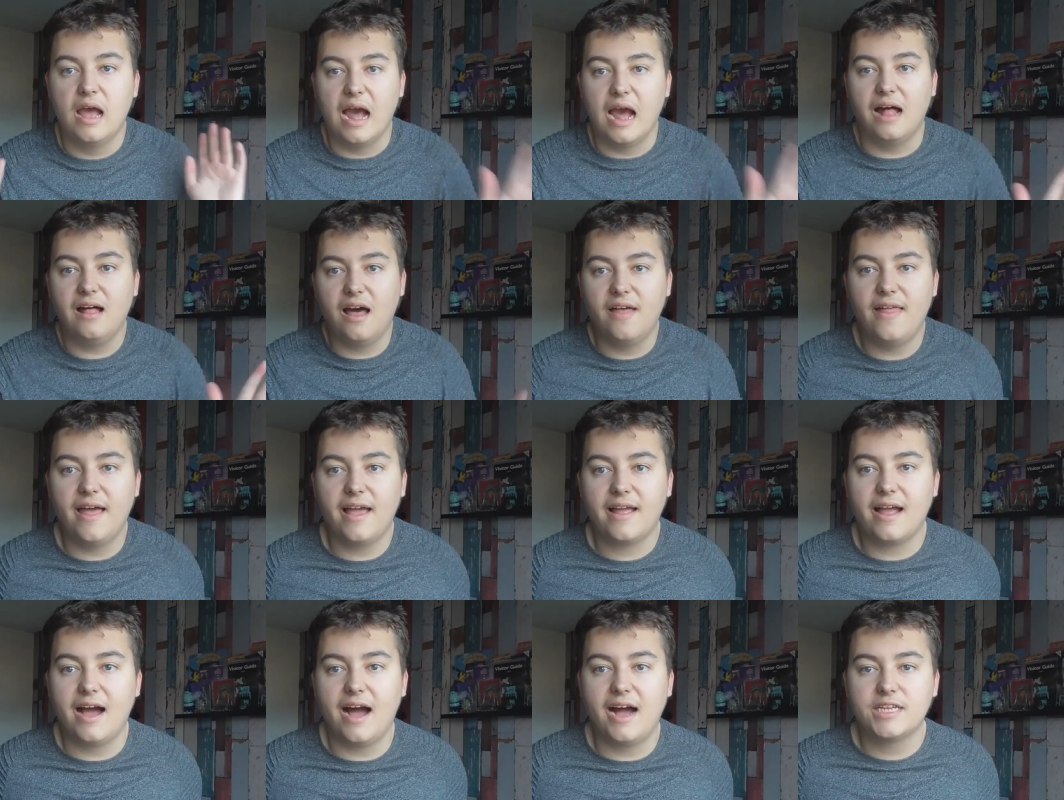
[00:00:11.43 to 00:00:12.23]
Hello
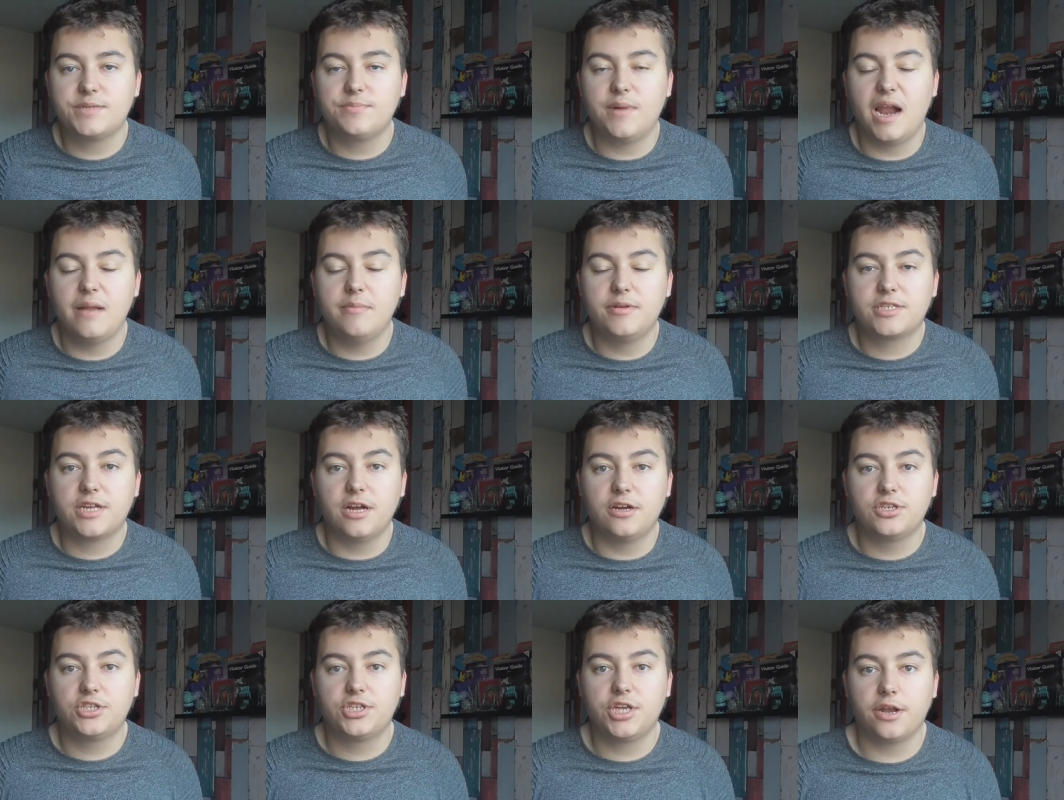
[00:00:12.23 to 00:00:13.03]
there guys, my name is
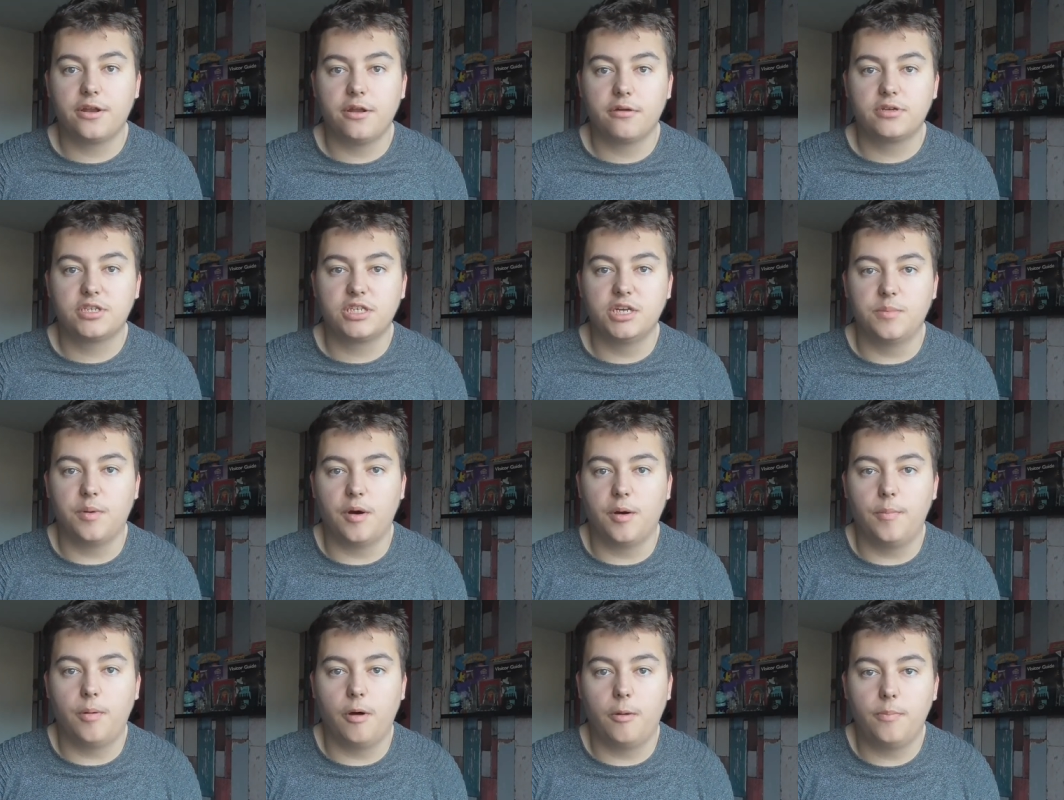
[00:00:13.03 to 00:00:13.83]
Coach John
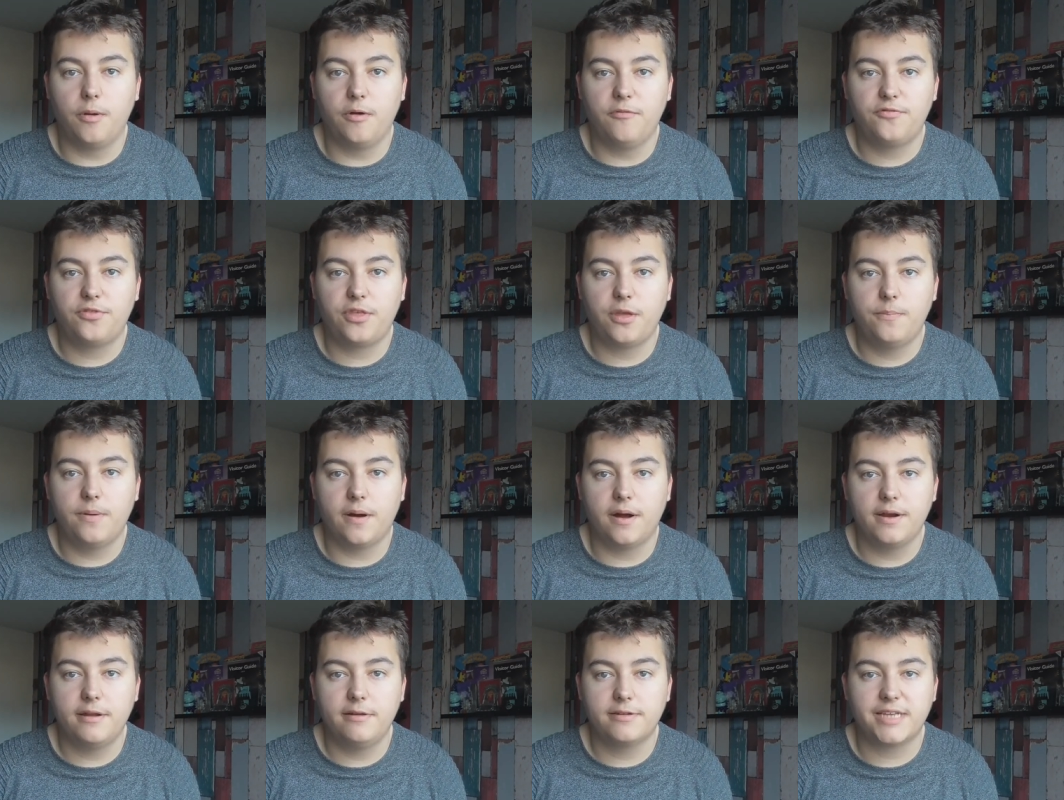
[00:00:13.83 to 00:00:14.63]
Oxnaball, but built for Theme
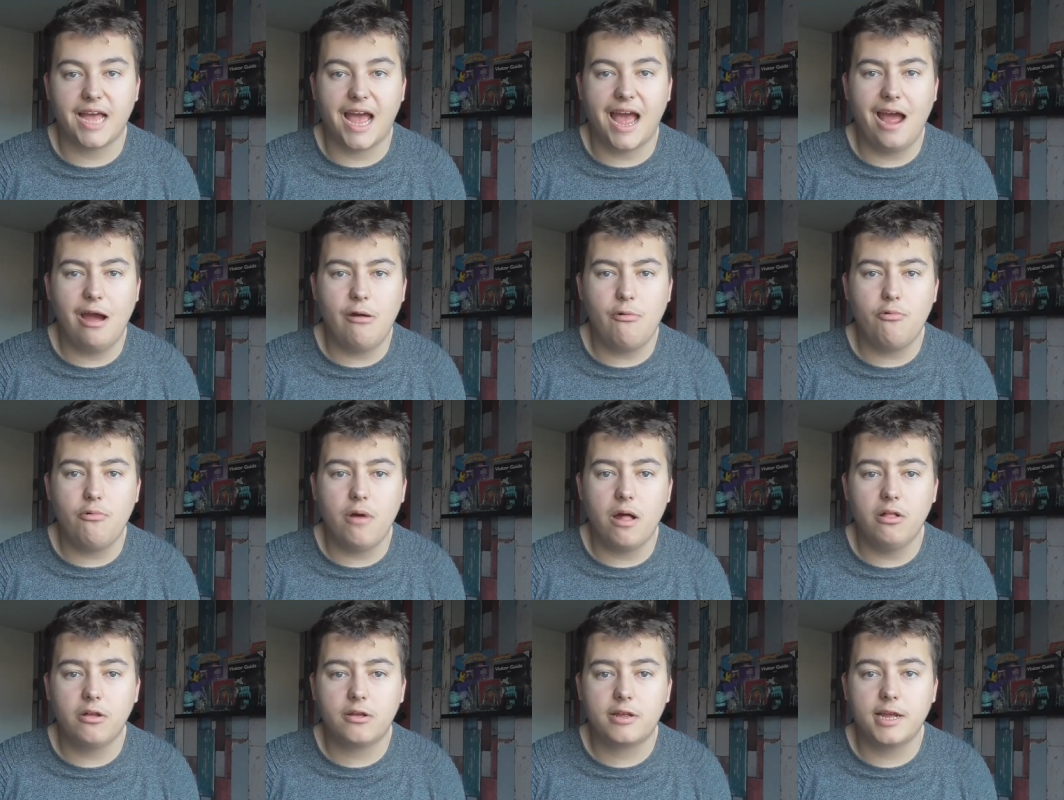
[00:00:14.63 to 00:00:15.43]
Park News, and
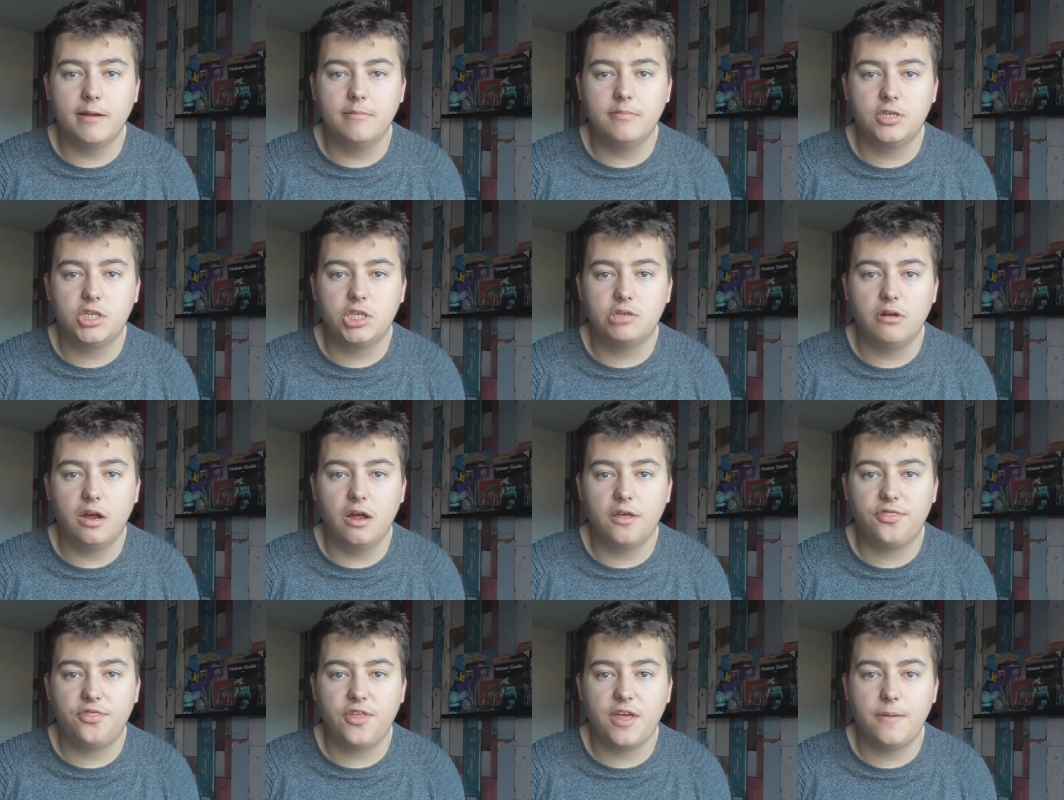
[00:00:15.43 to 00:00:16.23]
welcome to
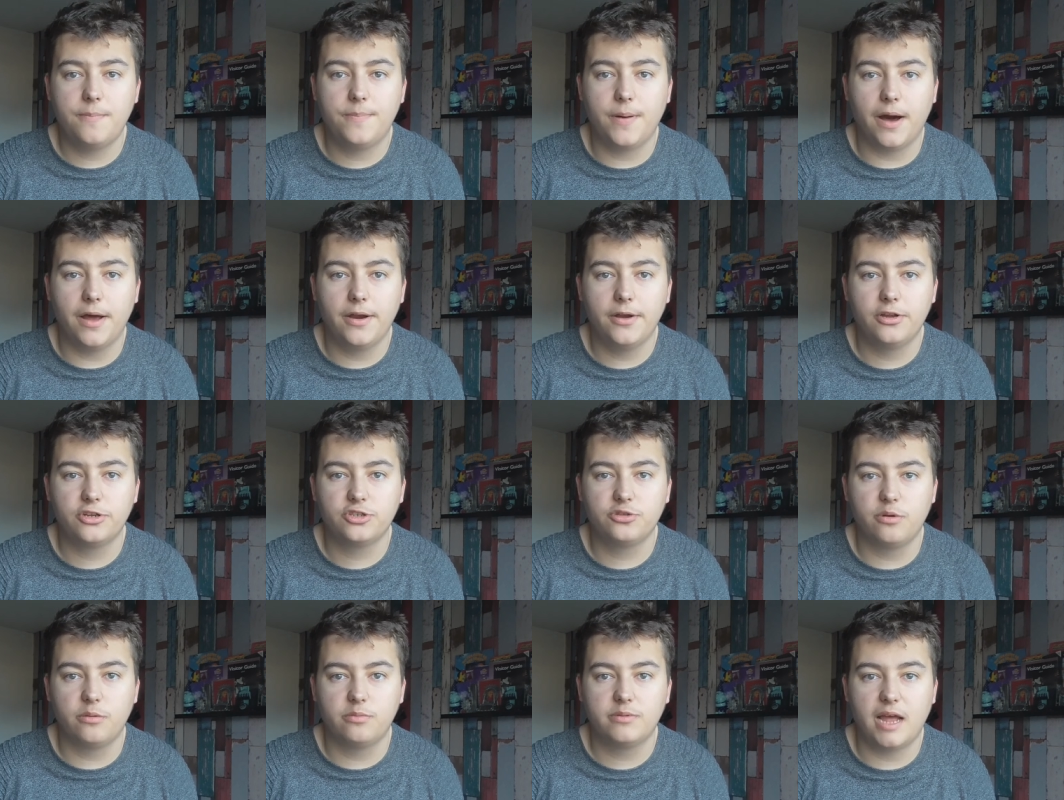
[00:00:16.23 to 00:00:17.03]
a Theme Park
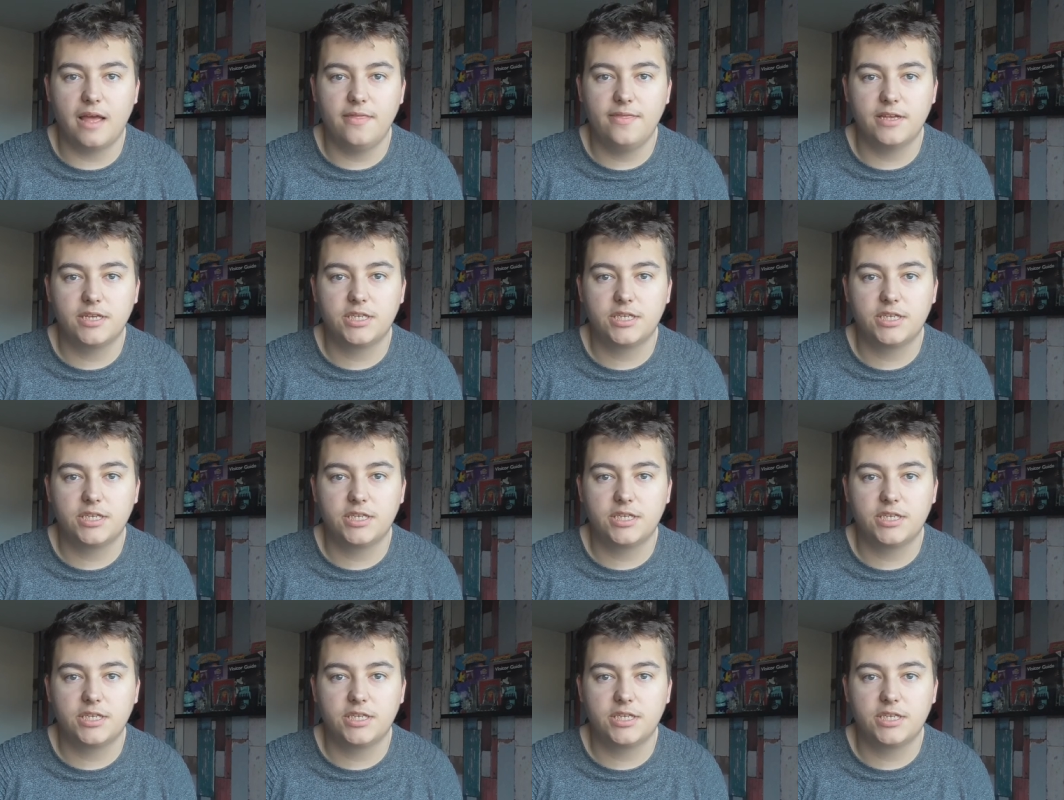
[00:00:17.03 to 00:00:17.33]
News update.